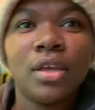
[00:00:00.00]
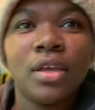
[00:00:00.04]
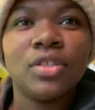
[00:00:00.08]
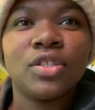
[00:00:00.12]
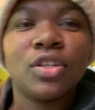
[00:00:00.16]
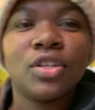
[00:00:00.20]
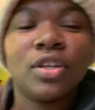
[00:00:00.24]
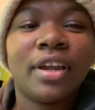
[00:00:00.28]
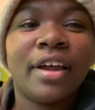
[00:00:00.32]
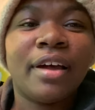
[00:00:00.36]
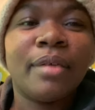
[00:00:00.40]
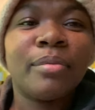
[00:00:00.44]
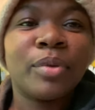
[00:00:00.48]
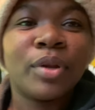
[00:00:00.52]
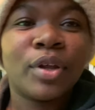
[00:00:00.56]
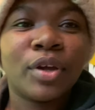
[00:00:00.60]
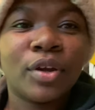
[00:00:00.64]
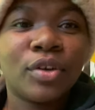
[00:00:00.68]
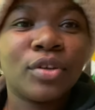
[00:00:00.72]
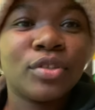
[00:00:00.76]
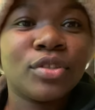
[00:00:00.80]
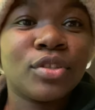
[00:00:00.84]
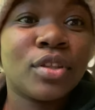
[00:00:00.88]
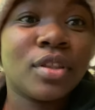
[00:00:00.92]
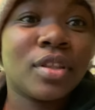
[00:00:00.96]
So now I'm gonna
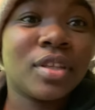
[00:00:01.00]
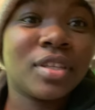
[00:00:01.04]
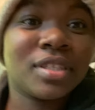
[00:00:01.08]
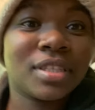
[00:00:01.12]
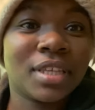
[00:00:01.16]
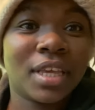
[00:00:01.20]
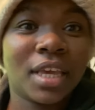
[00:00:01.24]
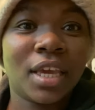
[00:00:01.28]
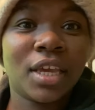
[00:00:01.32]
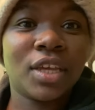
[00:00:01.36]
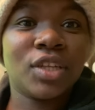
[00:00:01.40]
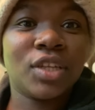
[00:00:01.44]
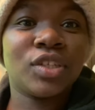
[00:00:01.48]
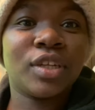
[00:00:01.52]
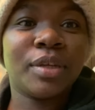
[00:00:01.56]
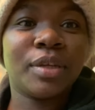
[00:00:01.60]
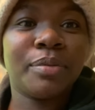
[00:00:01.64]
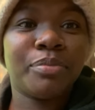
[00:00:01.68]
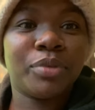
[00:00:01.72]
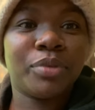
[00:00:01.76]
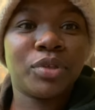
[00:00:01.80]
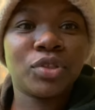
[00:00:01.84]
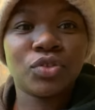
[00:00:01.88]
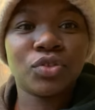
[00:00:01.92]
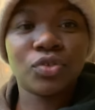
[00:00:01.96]
go to this Asian
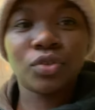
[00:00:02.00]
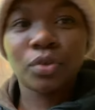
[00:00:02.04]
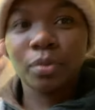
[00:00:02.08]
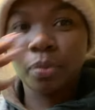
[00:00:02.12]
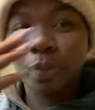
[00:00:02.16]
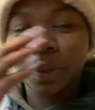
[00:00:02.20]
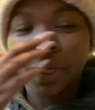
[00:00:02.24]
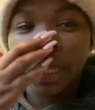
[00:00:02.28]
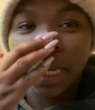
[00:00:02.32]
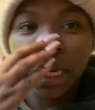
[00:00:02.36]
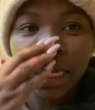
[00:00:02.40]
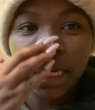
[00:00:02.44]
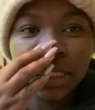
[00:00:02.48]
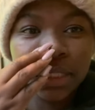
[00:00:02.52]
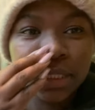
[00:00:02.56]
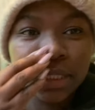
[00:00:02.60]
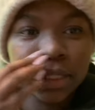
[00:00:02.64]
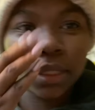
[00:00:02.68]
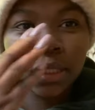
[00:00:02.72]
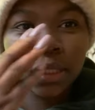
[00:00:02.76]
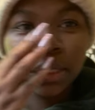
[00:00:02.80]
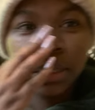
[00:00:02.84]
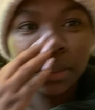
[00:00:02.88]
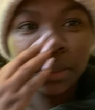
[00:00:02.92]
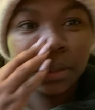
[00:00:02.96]
bistro place